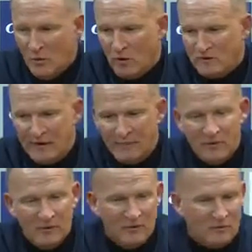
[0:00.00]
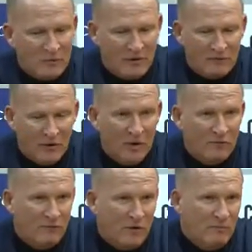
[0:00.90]
what's happened, we have to
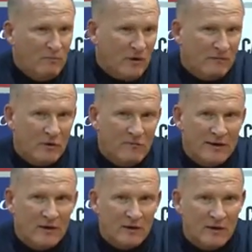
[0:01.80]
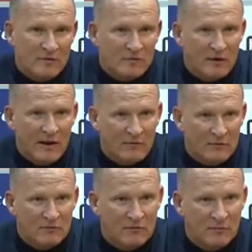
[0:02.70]
learn from. We have to eradicate certain
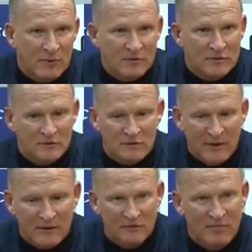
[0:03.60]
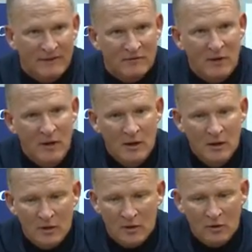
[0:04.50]
areas of the pitch to make us better,
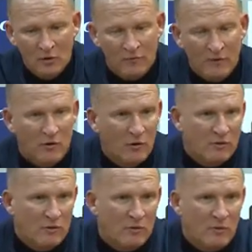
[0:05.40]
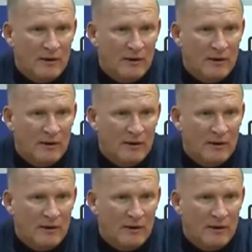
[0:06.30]
and hopefully going to the